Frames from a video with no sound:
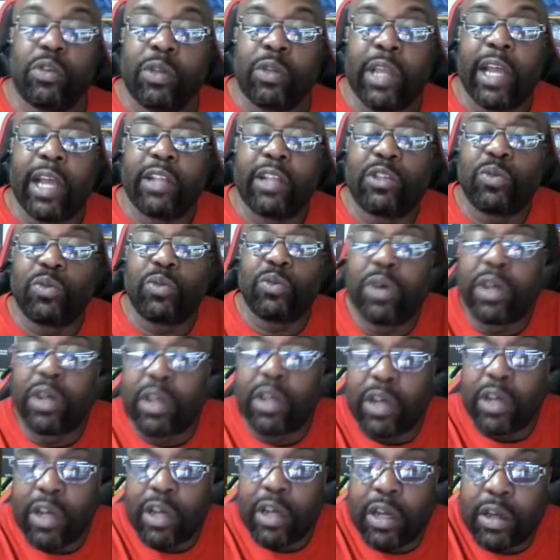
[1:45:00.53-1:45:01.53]
that's what
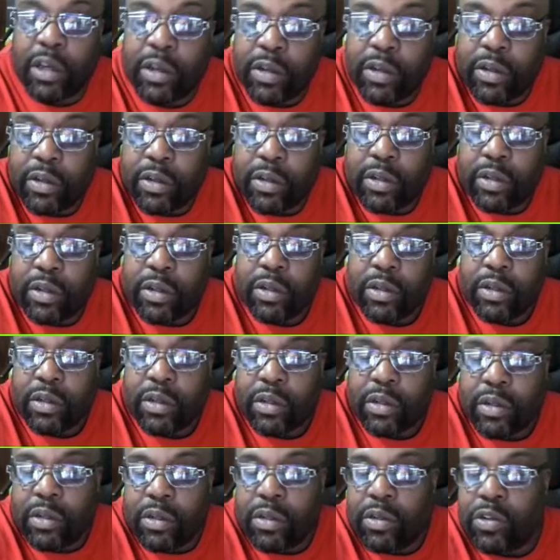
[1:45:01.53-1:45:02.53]

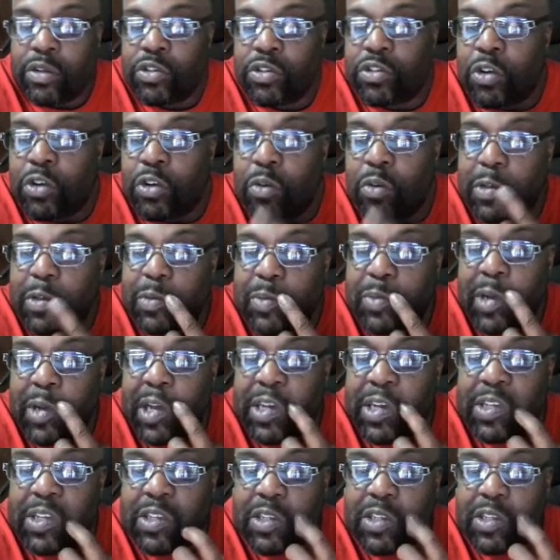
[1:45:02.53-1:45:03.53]
drone
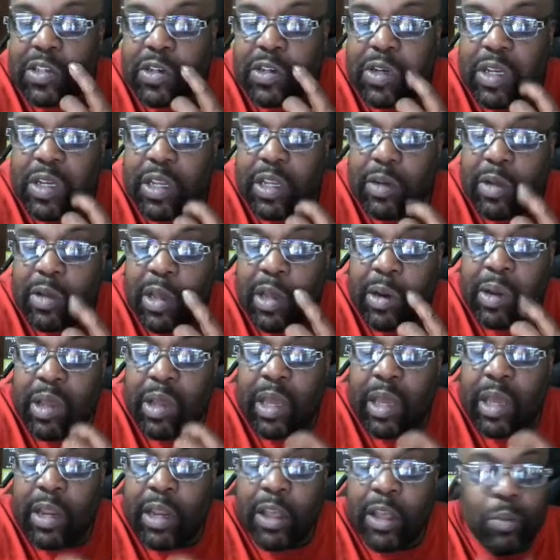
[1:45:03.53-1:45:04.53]
responders is good
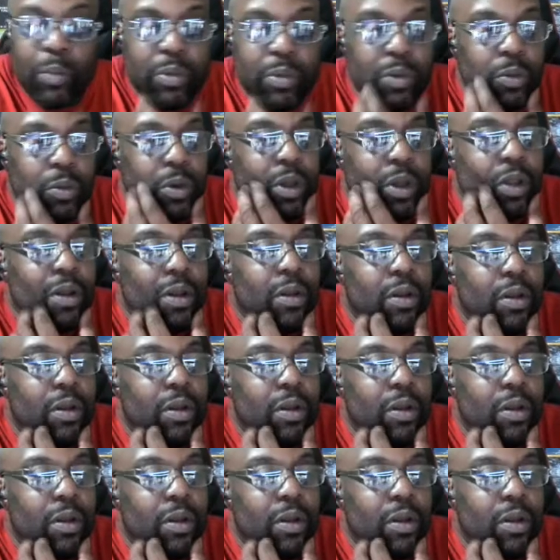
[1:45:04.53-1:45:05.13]
at helping with,